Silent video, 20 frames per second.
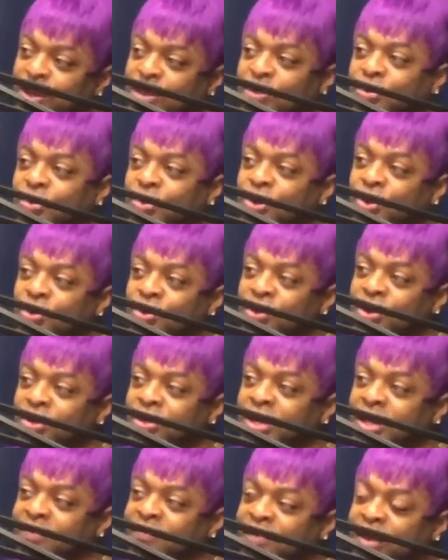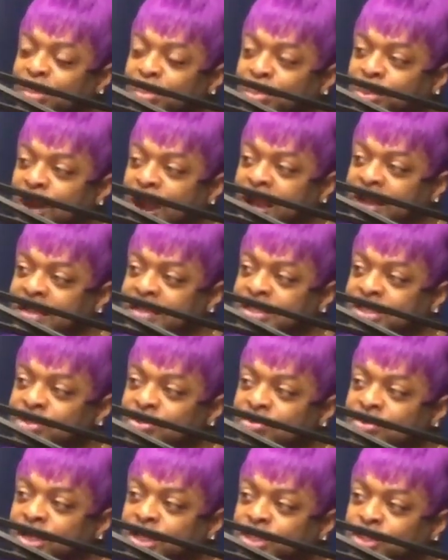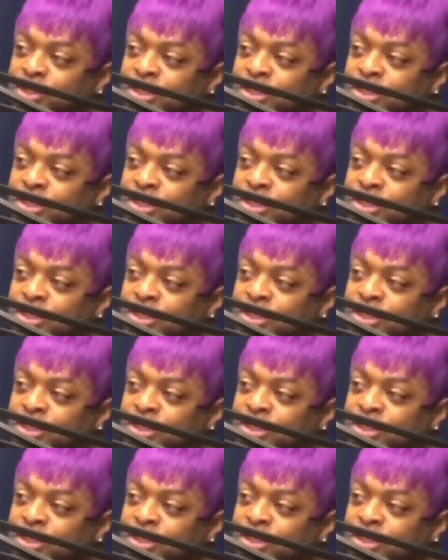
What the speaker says: you can go on Eventbrite to get your